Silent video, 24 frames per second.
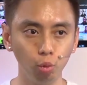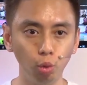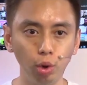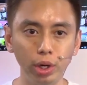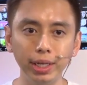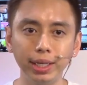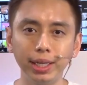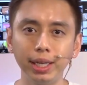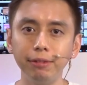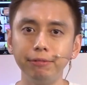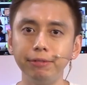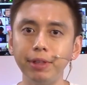Would
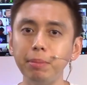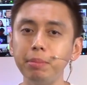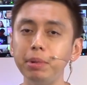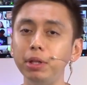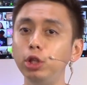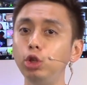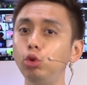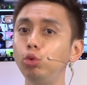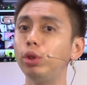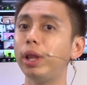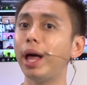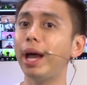it give them a
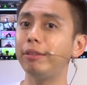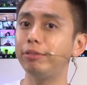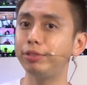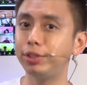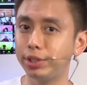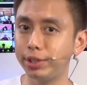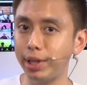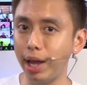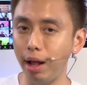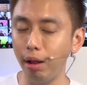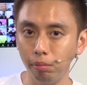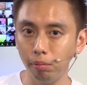new
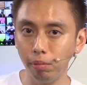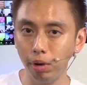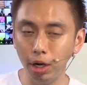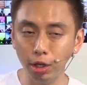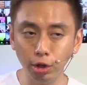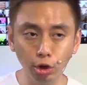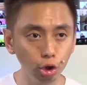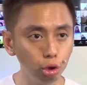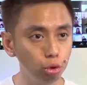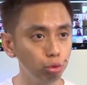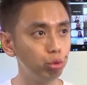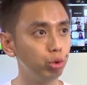lifestyle, a
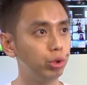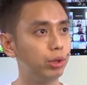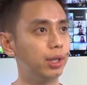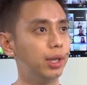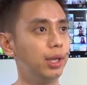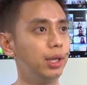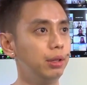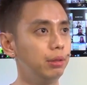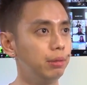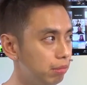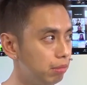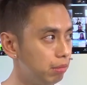new
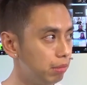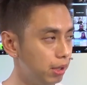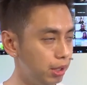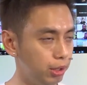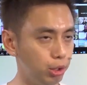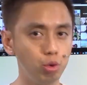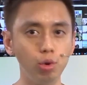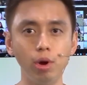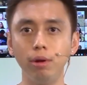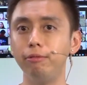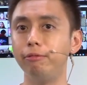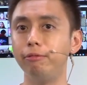routine, a
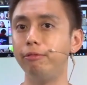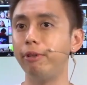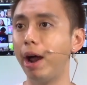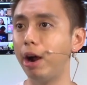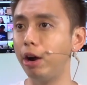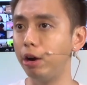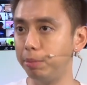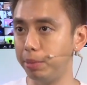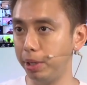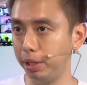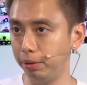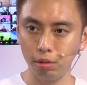new
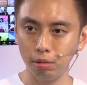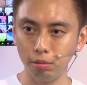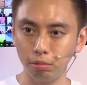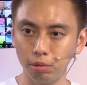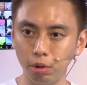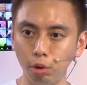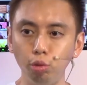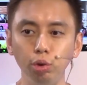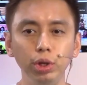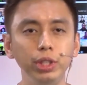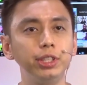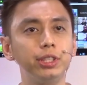environment?
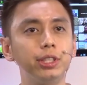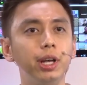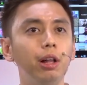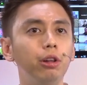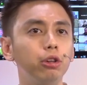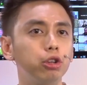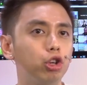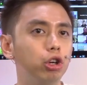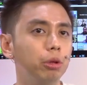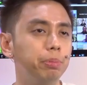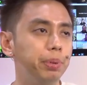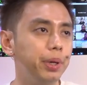The
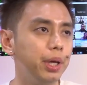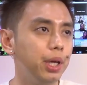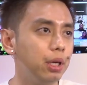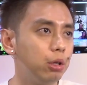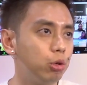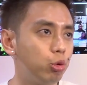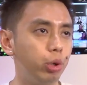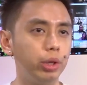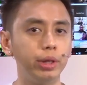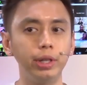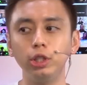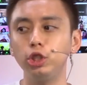result could be
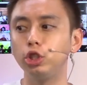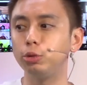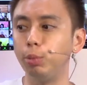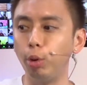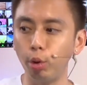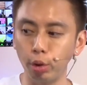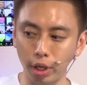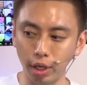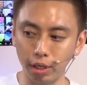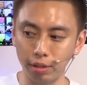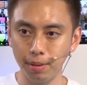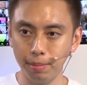quitting
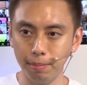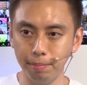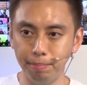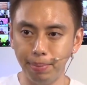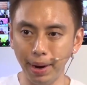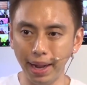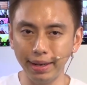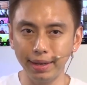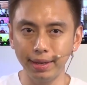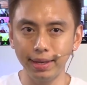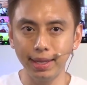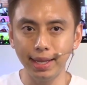smoking,
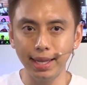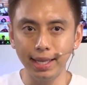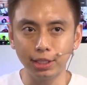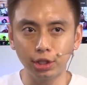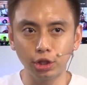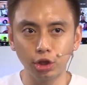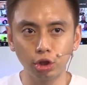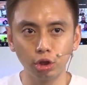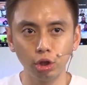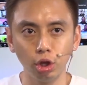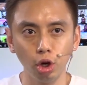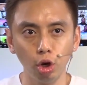but
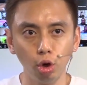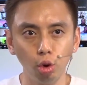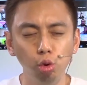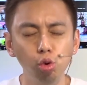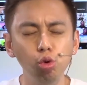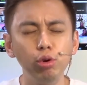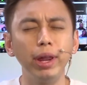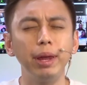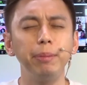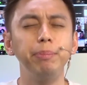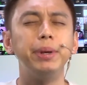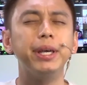it's
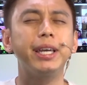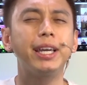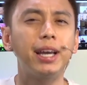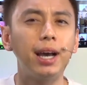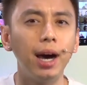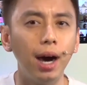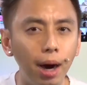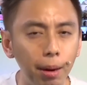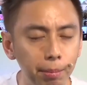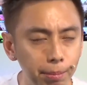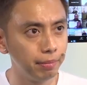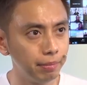who they
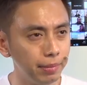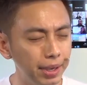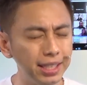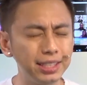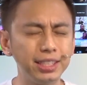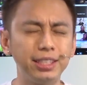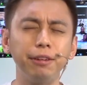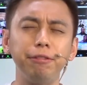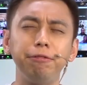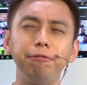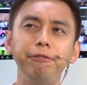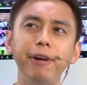become. It's
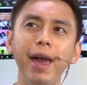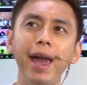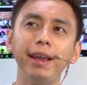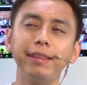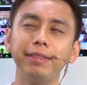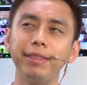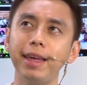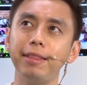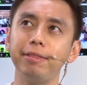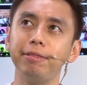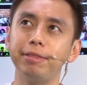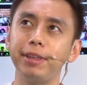the
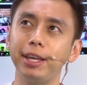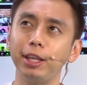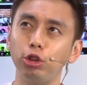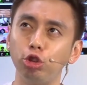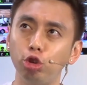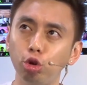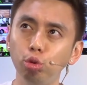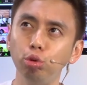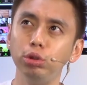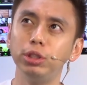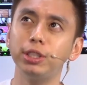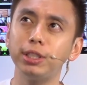fact that they
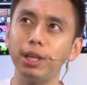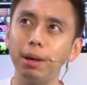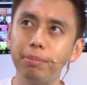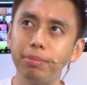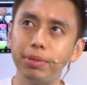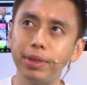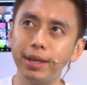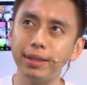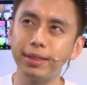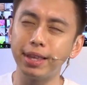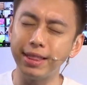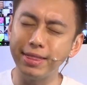do
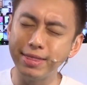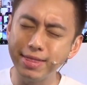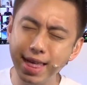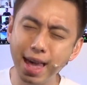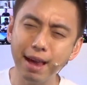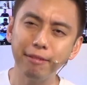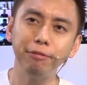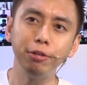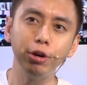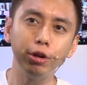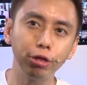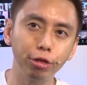something they
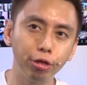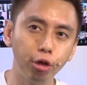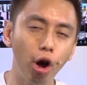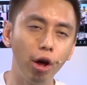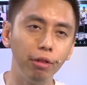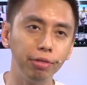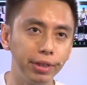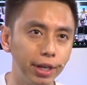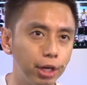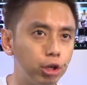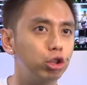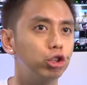never
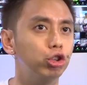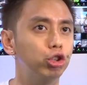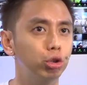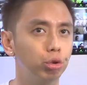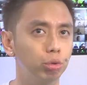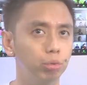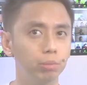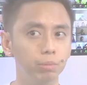thought they could do.